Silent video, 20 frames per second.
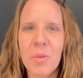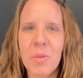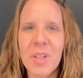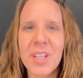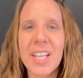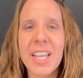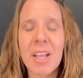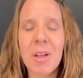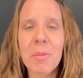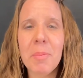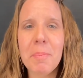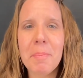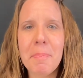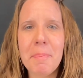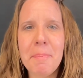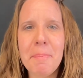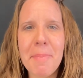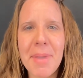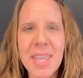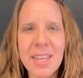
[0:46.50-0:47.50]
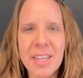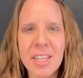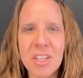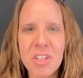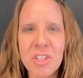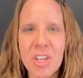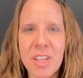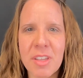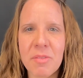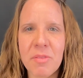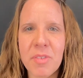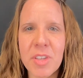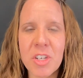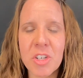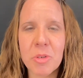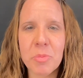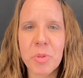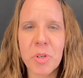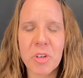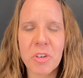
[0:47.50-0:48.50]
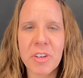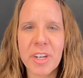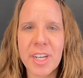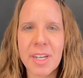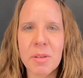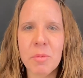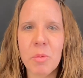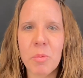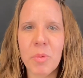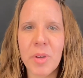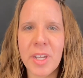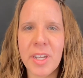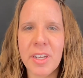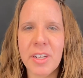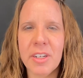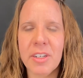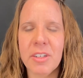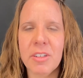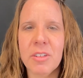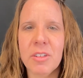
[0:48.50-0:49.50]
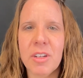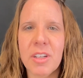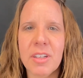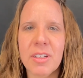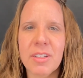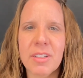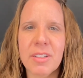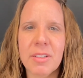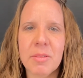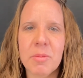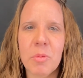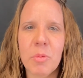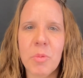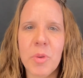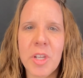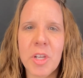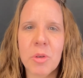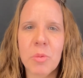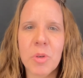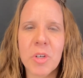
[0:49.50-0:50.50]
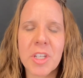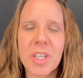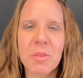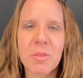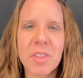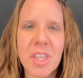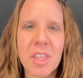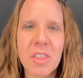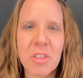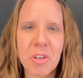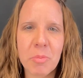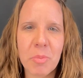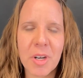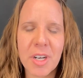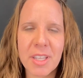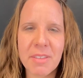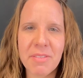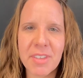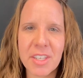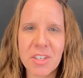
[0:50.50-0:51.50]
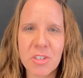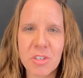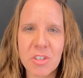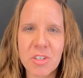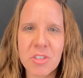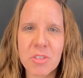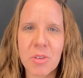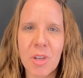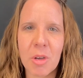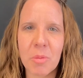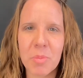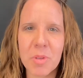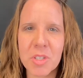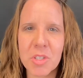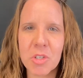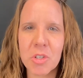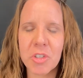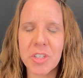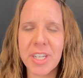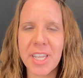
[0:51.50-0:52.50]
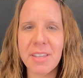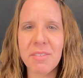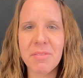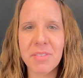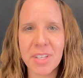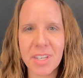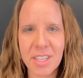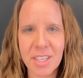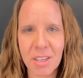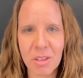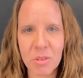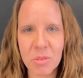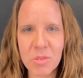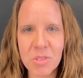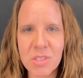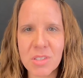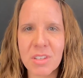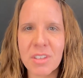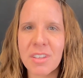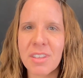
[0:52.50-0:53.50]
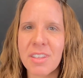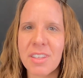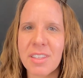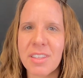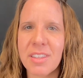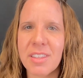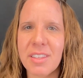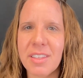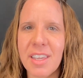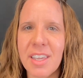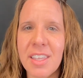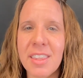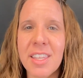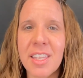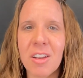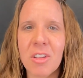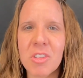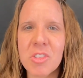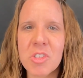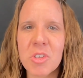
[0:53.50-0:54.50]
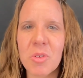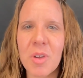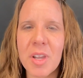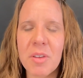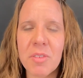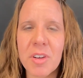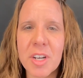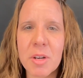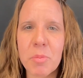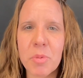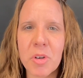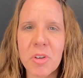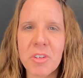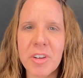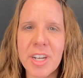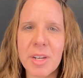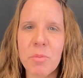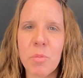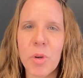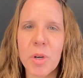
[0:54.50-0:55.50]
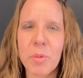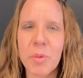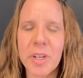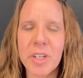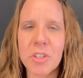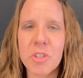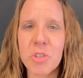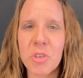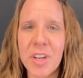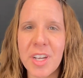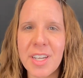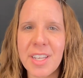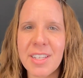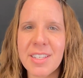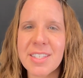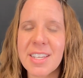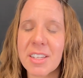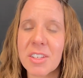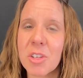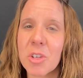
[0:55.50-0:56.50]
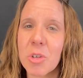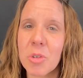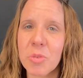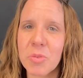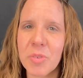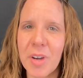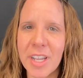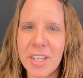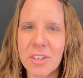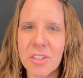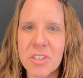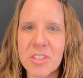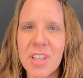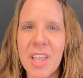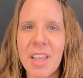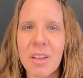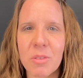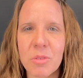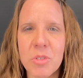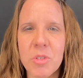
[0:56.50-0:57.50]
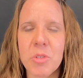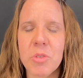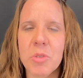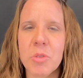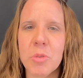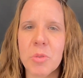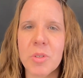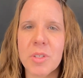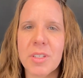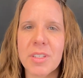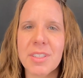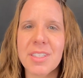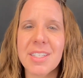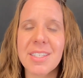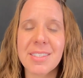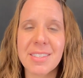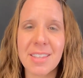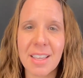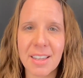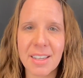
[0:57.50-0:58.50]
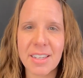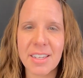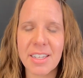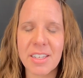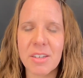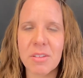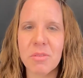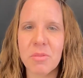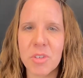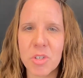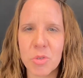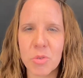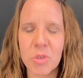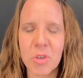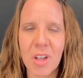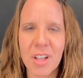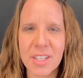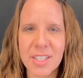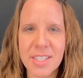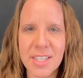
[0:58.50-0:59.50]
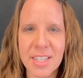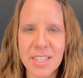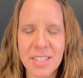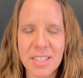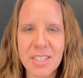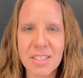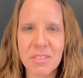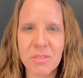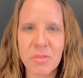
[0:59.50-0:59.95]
Well, I help manage a vendor program where we are working with a third-party vendor to help us create videos. And then also I run a program where we are training technical writers how to design visual content